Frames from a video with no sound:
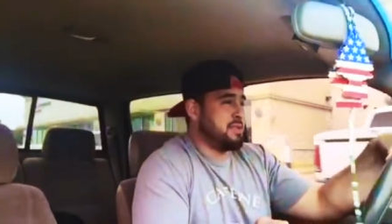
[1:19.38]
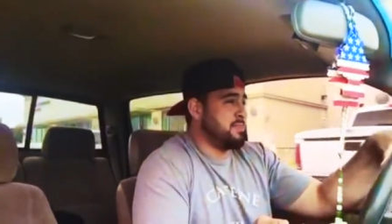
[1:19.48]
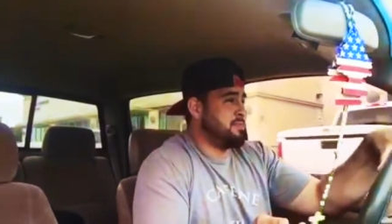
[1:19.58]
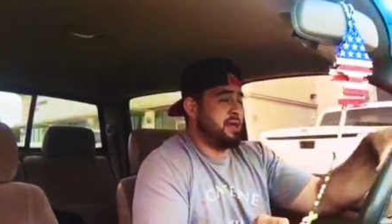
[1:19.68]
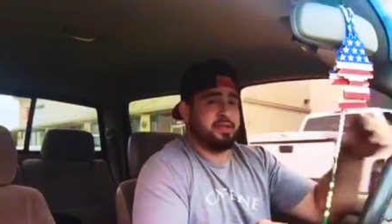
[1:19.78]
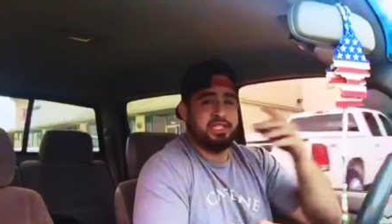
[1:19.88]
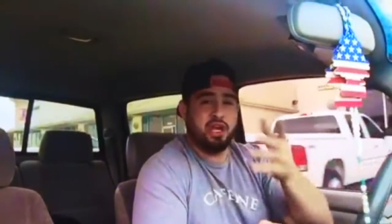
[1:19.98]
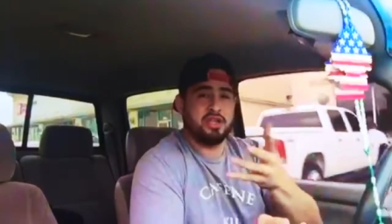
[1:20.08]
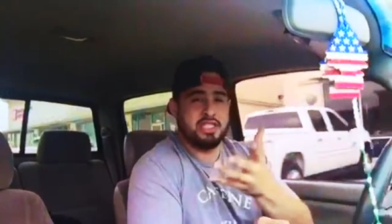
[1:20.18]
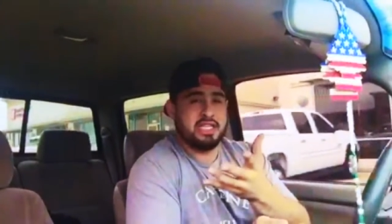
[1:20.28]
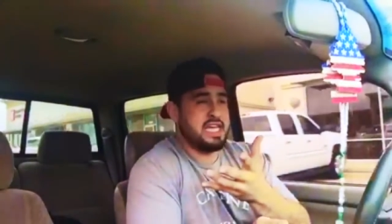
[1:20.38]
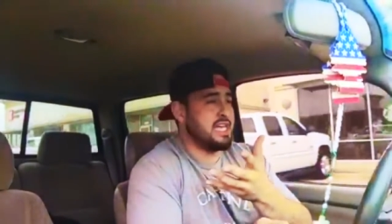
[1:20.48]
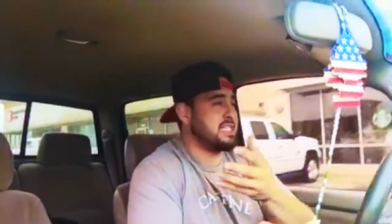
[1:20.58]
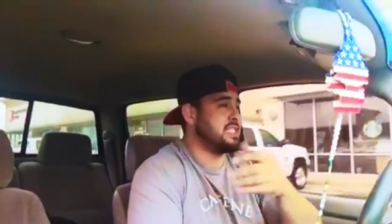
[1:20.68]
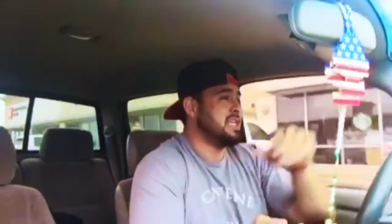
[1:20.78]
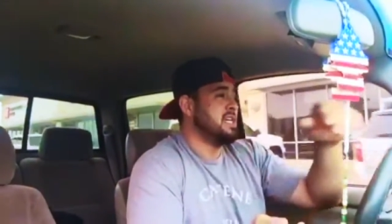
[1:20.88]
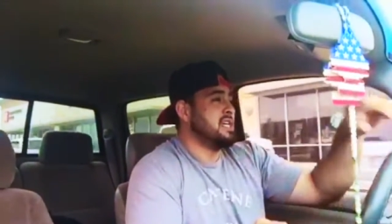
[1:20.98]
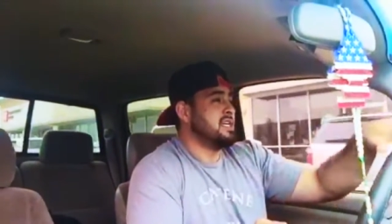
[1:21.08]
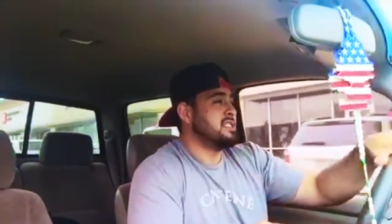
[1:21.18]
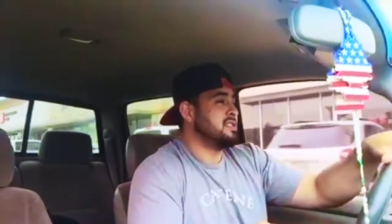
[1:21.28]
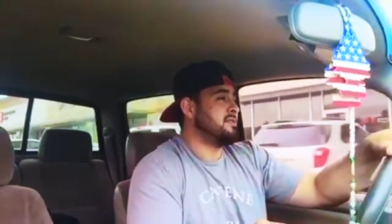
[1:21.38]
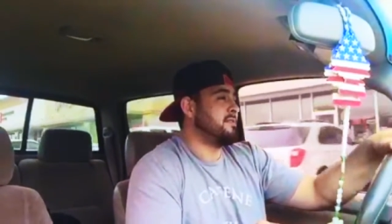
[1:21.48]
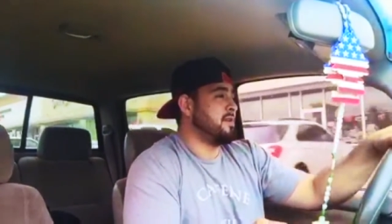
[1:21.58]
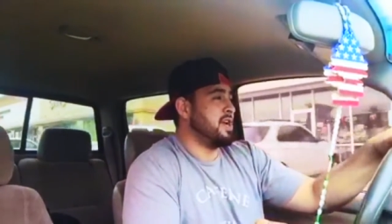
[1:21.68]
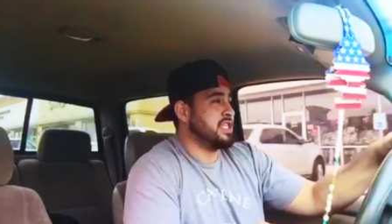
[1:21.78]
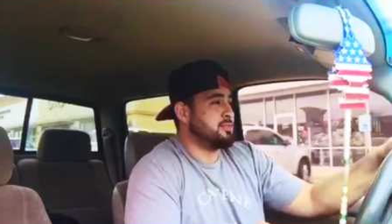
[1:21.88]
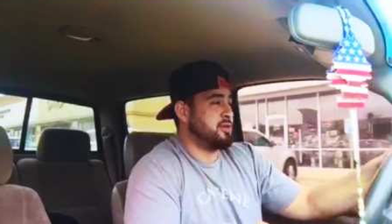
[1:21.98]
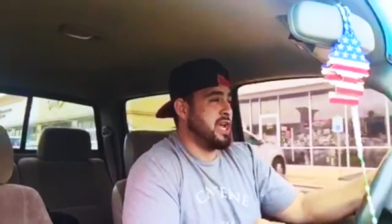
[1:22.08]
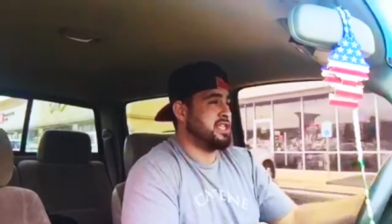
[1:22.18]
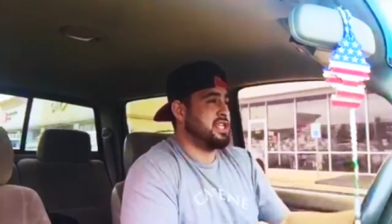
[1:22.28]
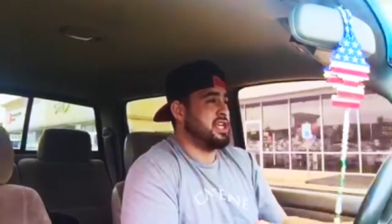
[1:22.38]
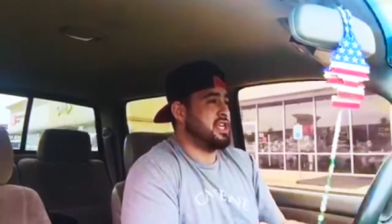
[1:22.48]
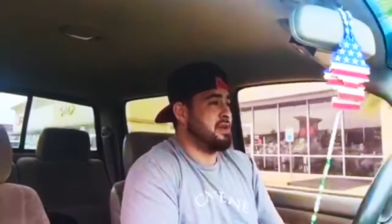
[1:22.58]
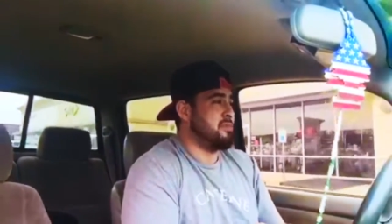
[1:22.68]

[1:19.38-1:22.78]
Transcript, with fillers: them to be able to turn to this for inspiration and